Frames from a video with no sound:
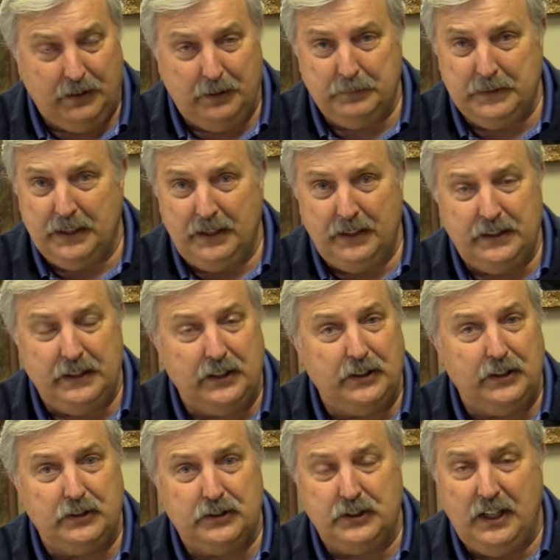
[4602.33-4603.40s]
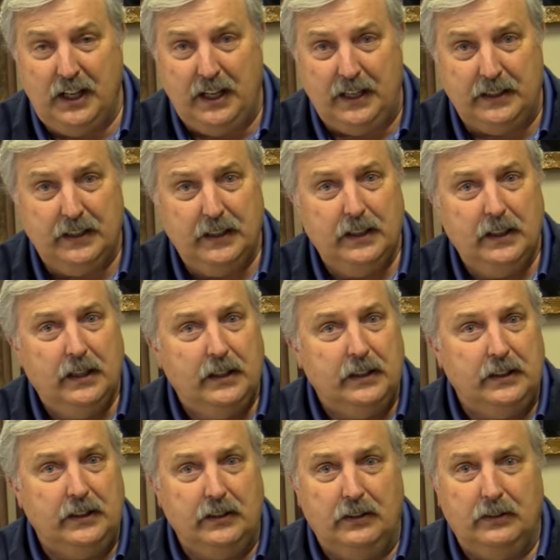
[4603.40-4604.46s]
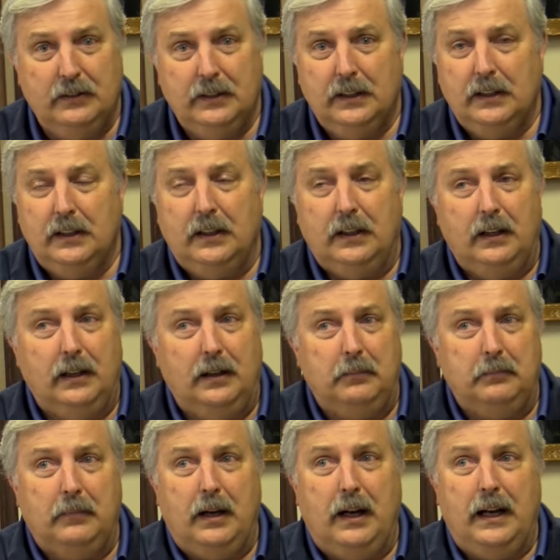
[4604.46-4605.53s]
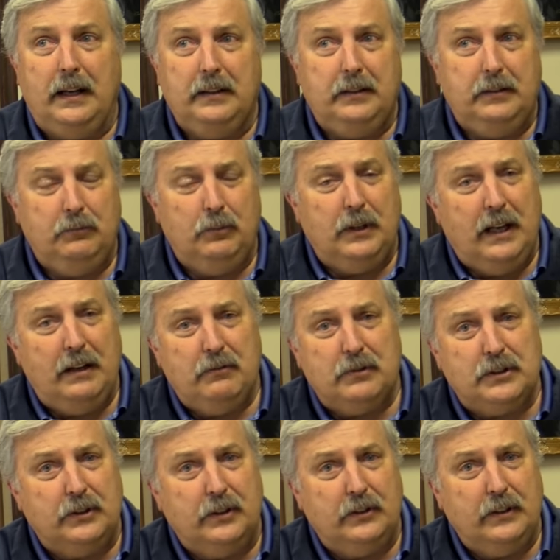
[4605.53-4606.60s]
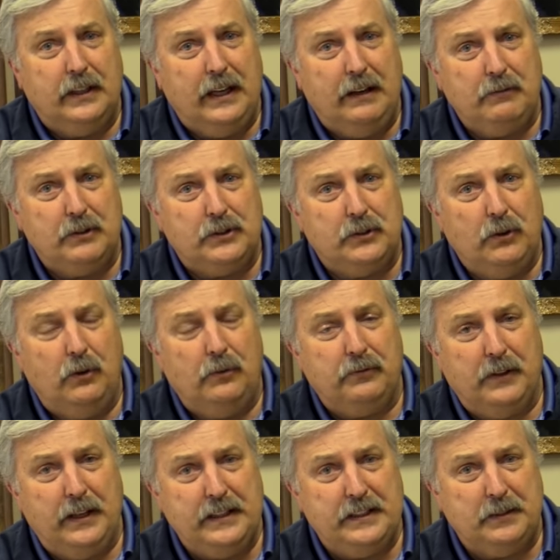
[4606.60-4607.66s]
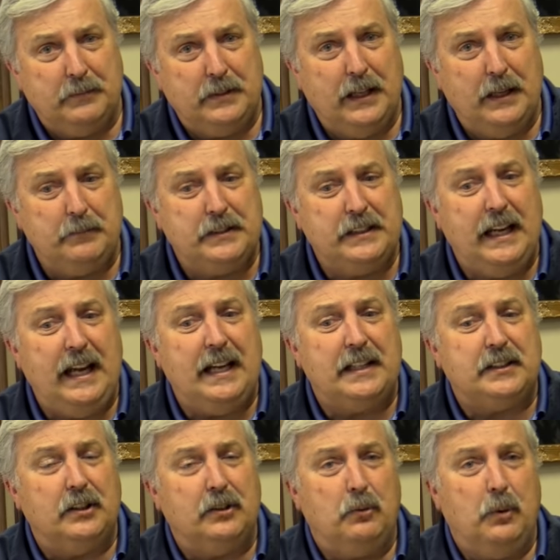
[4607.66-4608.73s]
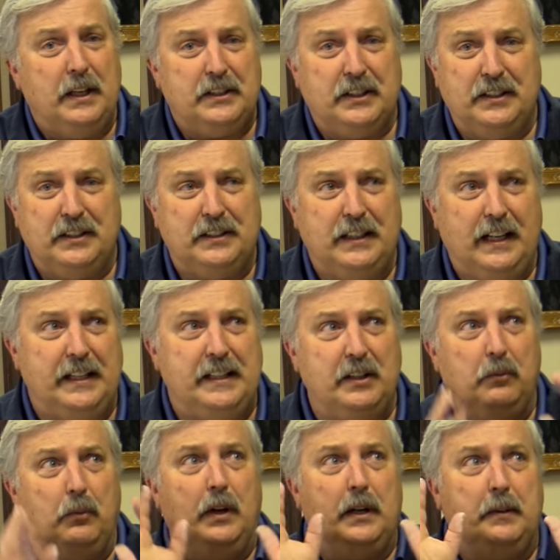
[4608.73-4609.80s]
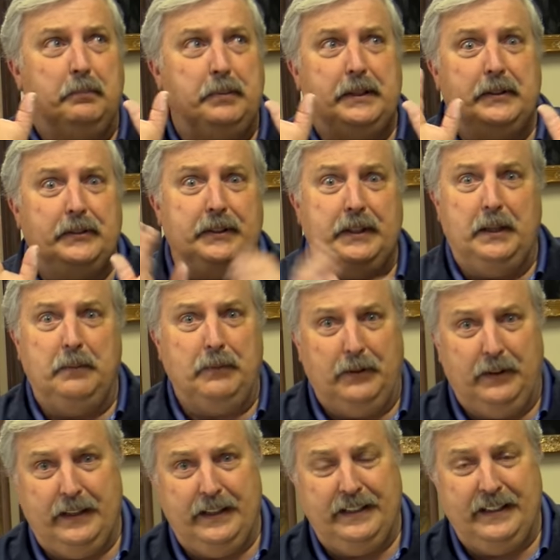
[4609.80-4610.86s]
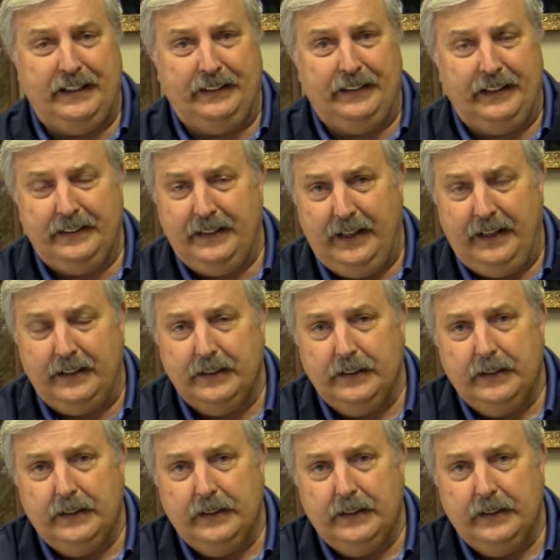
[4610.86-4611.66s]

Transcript: I'm telling you, there's not. You know, um, I when I was learning, I was so afraid sometimes to ask a question because I didn't want to appear dumb or anything like that.